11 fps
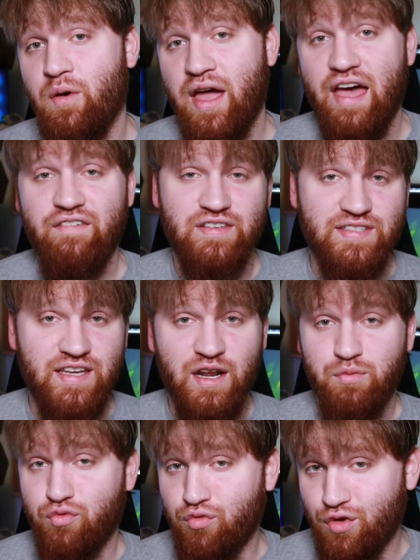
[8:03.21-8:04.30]
I have it set
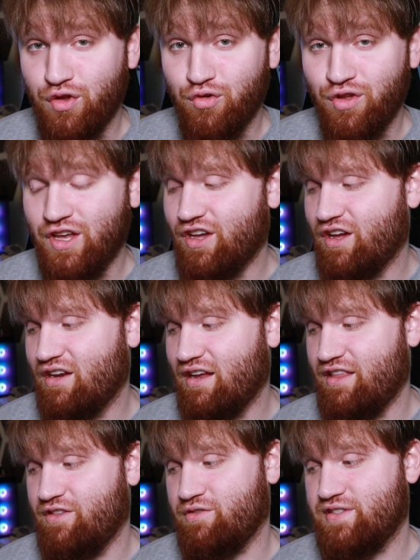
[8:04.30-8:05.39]
really, really good, and
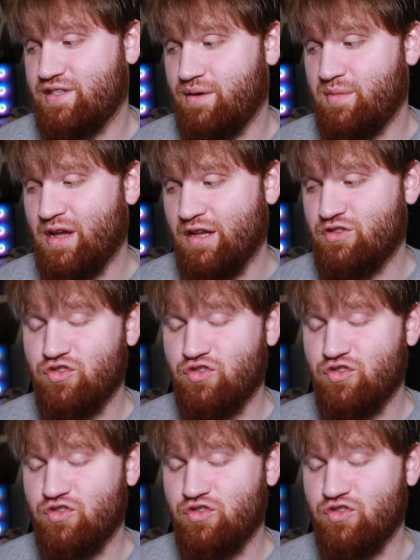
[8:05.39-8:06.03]
there's some uh,